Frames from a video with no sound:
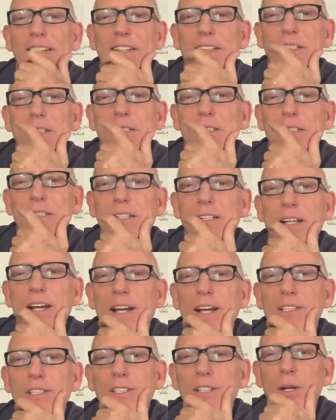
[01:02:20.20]

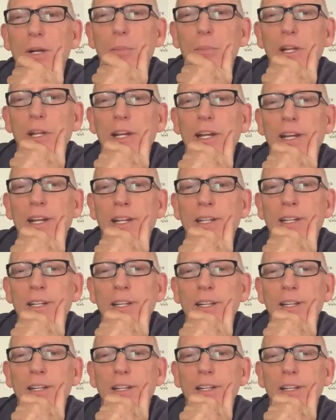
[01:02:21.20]
Scott's airplane.
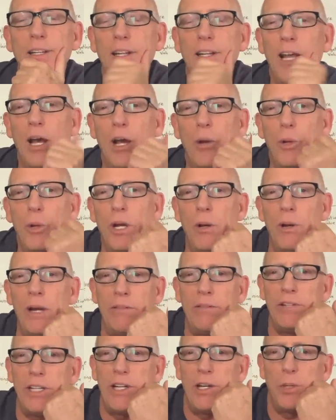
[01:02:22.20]
No, we don't
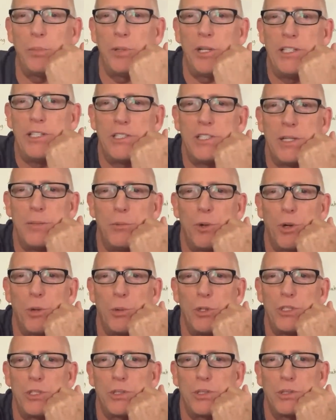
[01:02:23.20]
have any airplanes anymore.
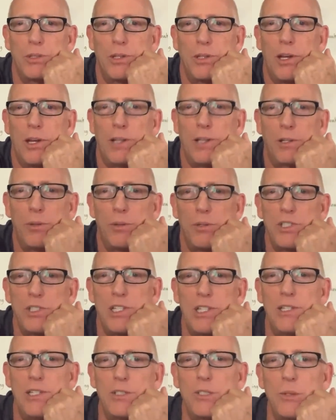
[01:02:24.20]
We uh,
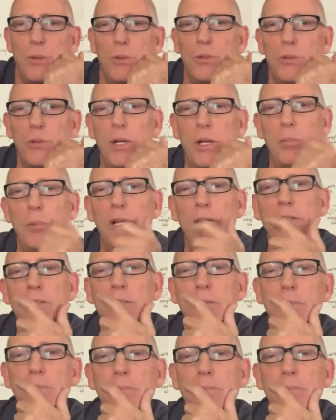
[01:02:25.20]
Kristina sold her airplanes.